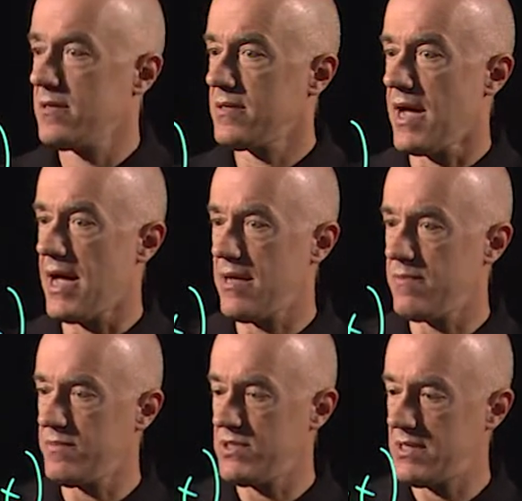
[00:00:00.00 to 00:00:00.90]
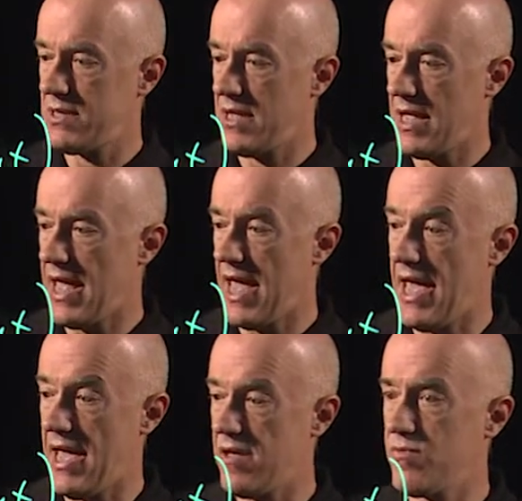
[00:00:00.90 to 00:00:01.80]
times
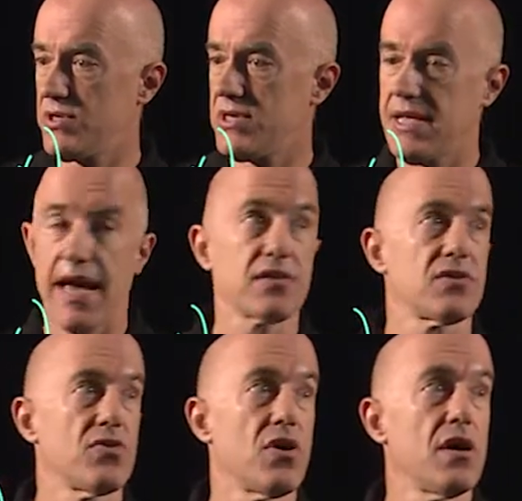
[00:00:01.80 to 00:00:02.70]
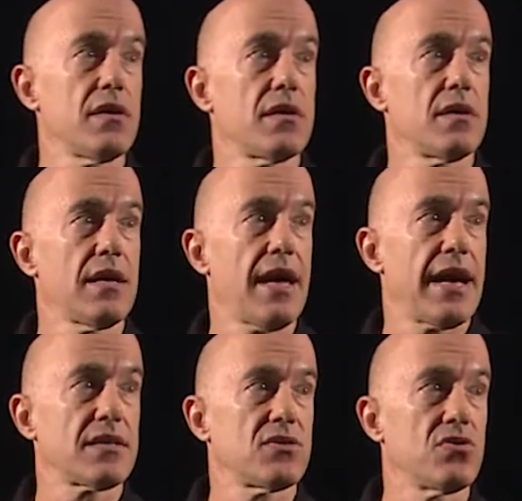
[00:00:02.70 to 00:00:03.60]
a, which is x naught,
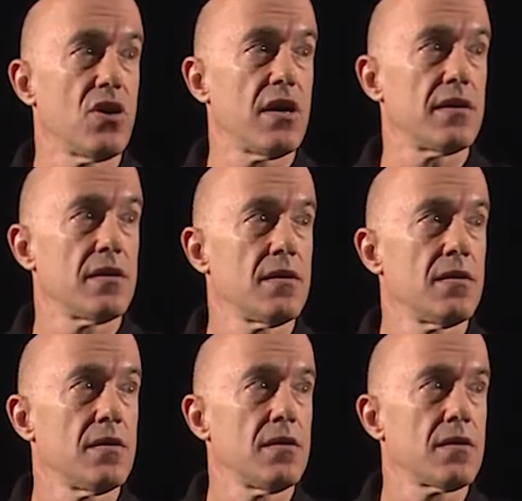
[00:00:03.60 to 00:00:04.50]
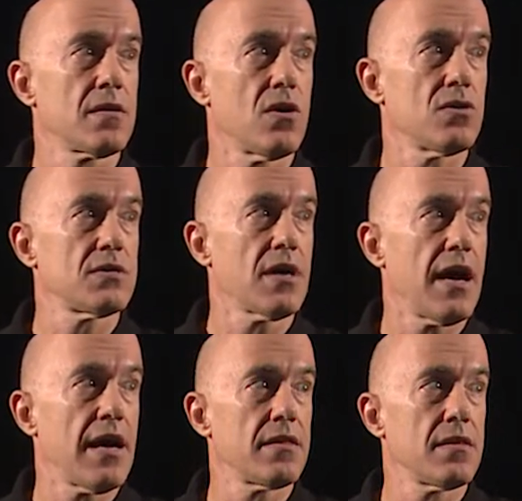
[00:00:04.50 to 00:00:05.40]
x naught
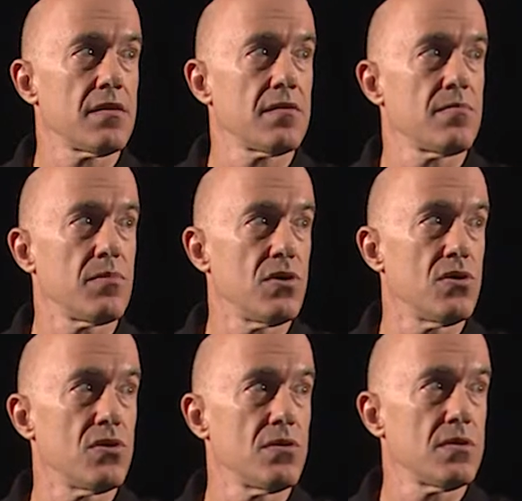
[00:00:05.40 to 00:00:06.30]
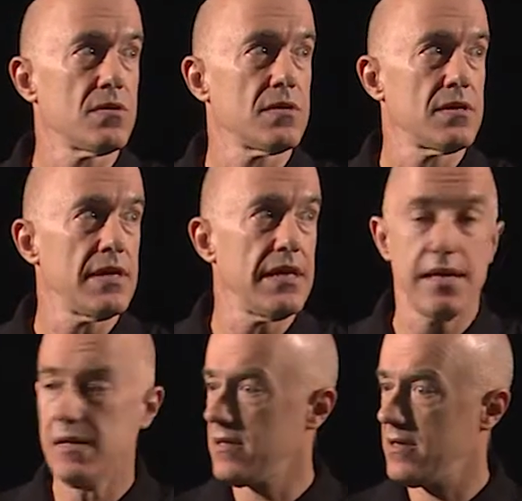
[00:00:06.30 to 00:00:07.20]
cosine mu
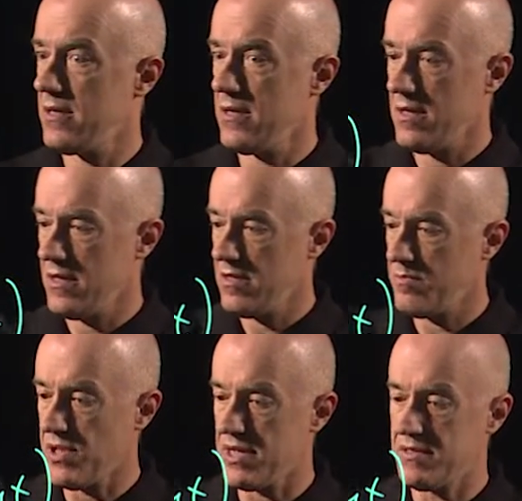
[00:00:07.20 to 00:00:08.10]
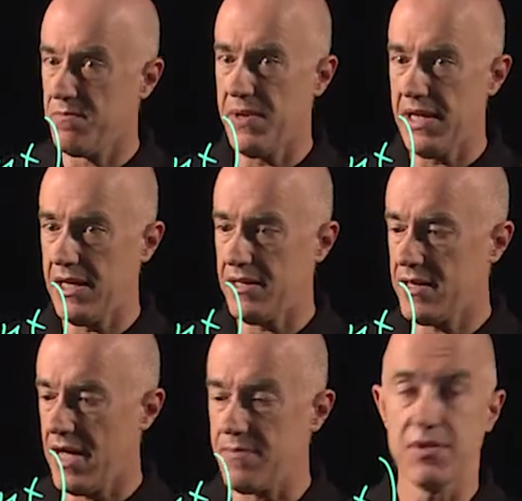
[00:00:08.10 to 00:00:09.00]
t plus b
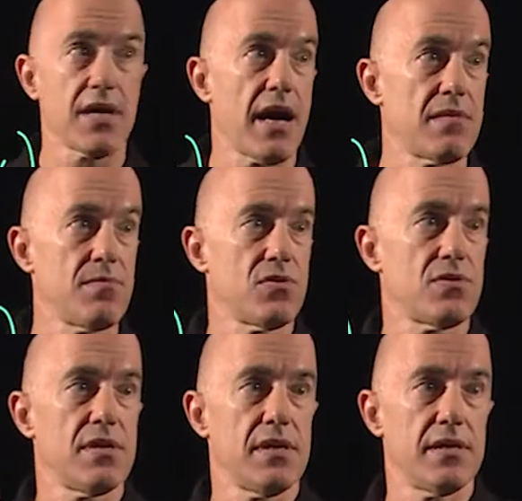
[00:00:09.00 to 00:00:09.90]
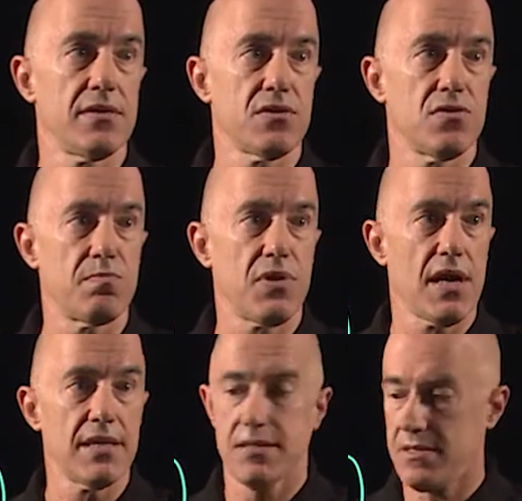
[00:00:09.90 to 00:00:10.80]
times sine mu t. So
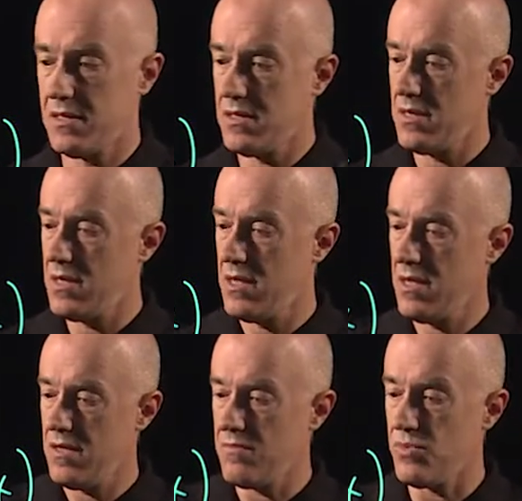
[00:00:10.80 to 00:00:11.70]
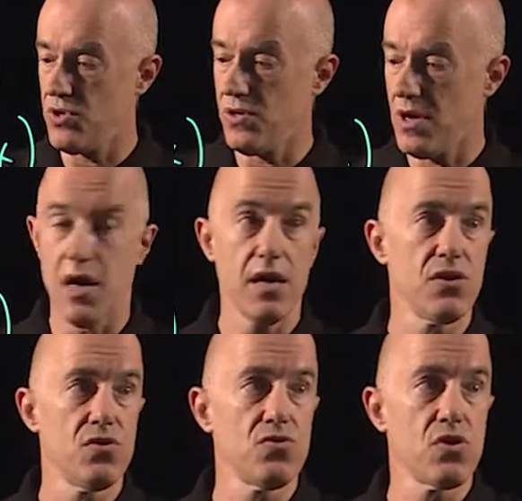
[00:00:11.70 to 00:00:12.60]
plus mu, uh,
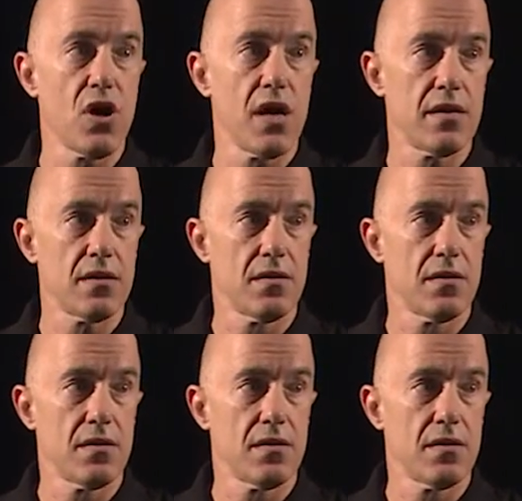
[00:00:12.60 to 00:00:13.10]
u naught